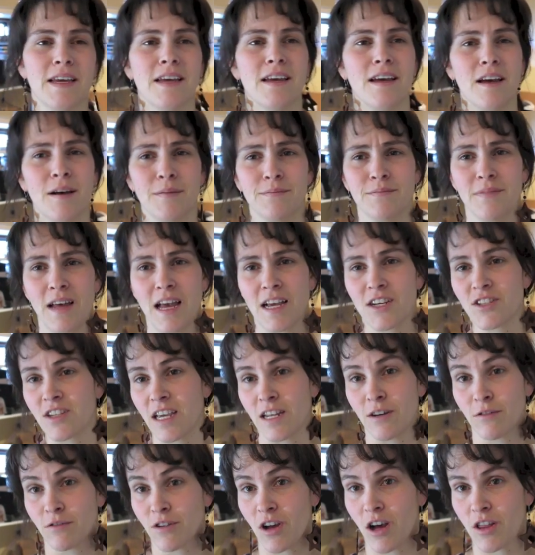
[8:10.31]
Actually,
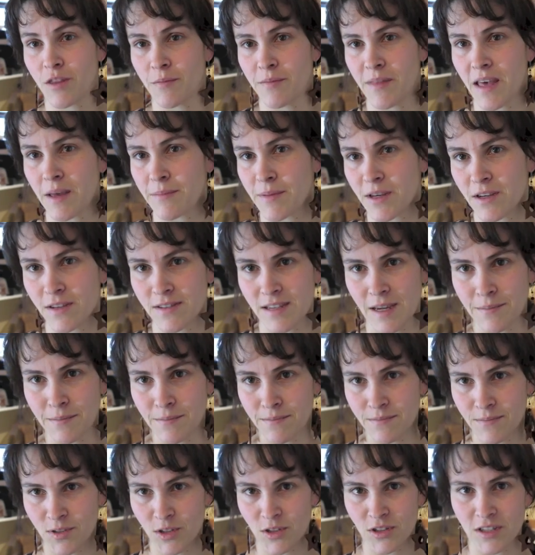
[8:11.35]
I don't call them that because
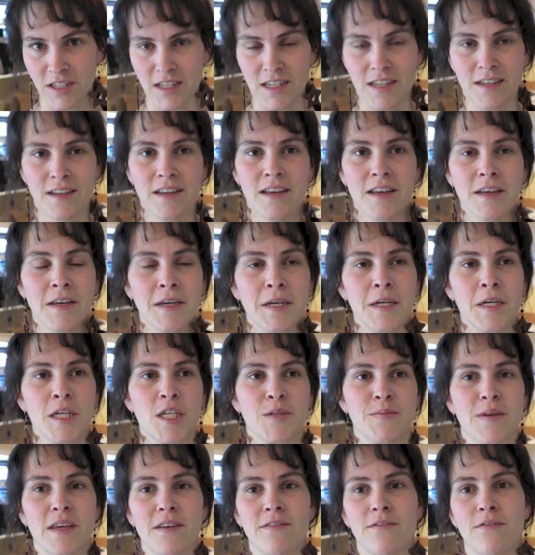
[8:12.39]
I'm usually
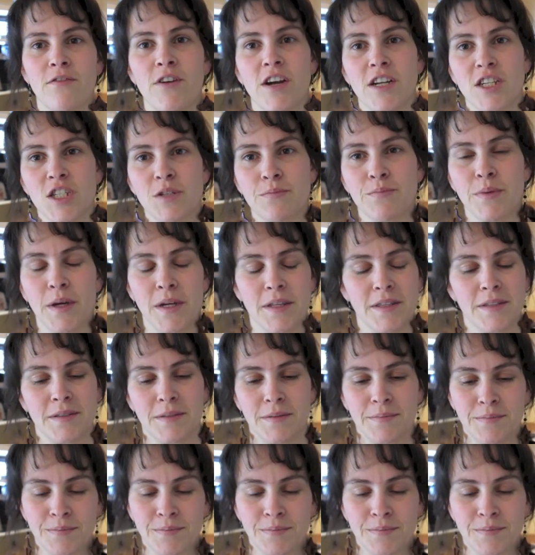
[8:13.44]
speaking French, but